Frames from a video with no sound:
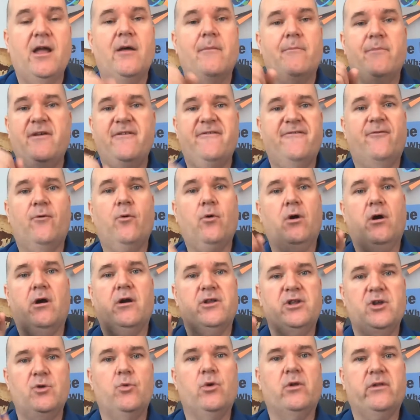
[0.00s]
before
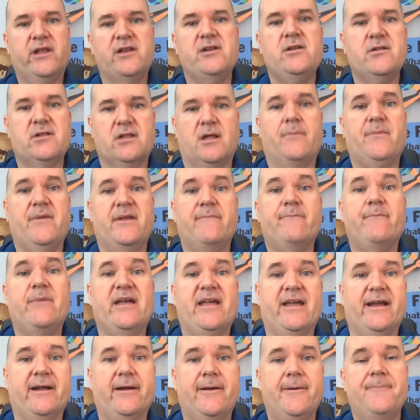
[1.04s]
you really do something
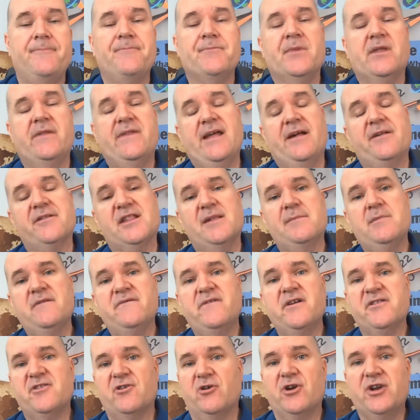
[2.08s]
big. Now, some of
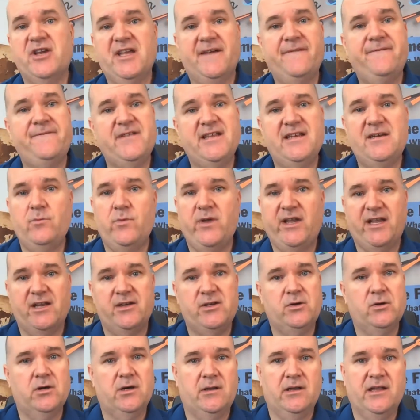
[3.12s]
us are gifted and we can
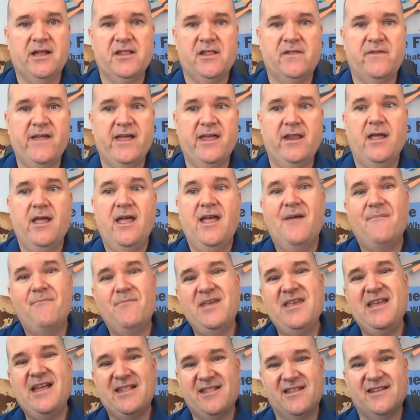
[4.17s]
do it in less than that.
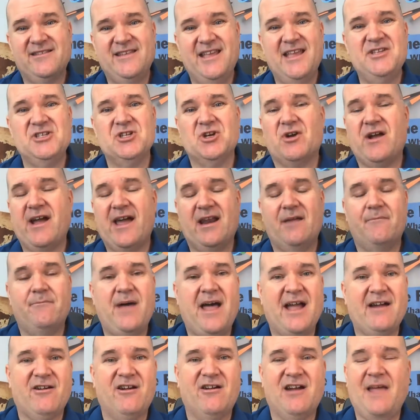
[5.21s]
Me, as a teacher, I had a
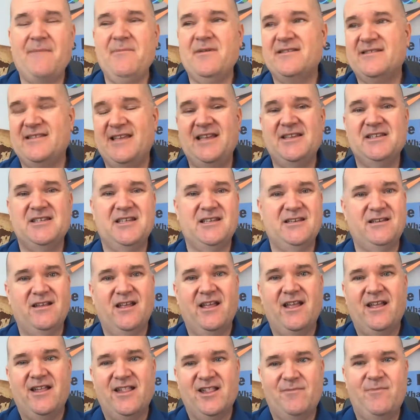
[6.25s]
background. I've been
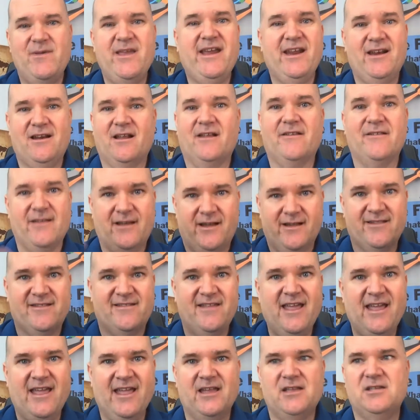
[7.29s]
speaking on a
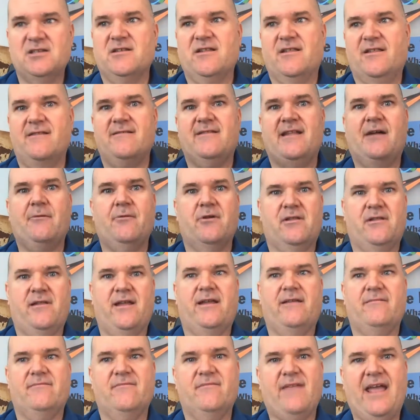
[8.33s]
stage since I was
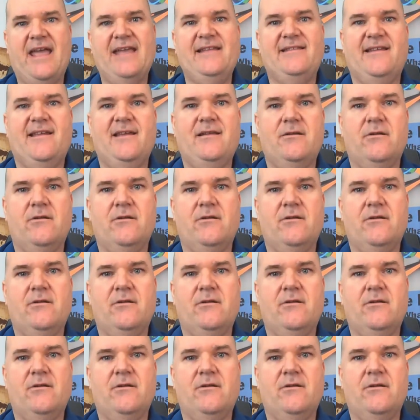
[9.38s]
like 18